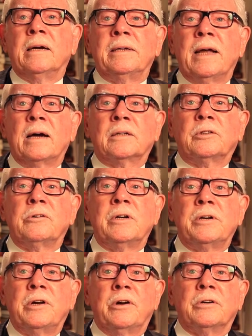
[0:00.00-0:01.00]
a doctor
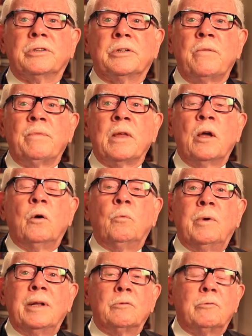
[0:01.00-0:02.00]
or nurse
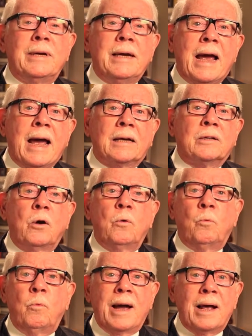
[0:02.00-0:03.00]
will react
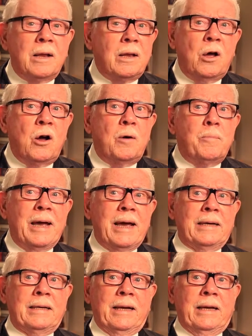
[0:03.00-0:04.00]
well or
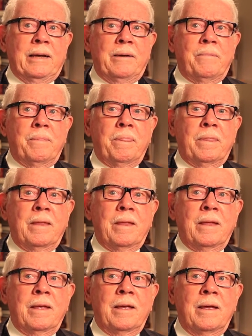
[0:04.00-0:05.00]
badly
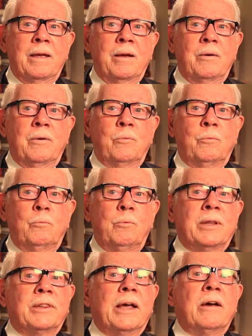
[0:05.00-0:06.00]

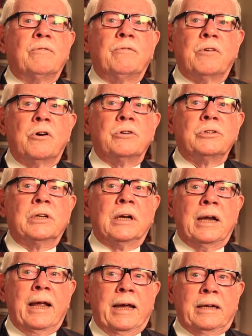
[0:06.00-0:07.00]
with their first
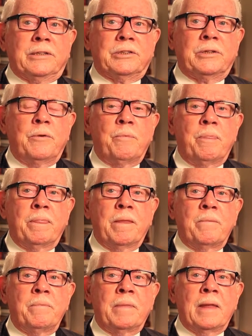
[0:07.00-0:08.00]
glance.
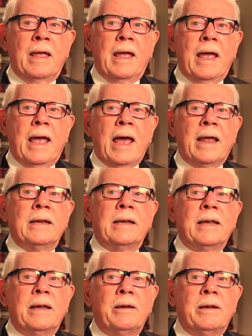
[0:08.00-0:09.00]
And
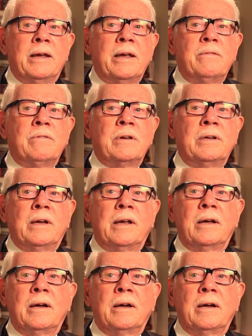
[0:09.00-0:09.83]
he even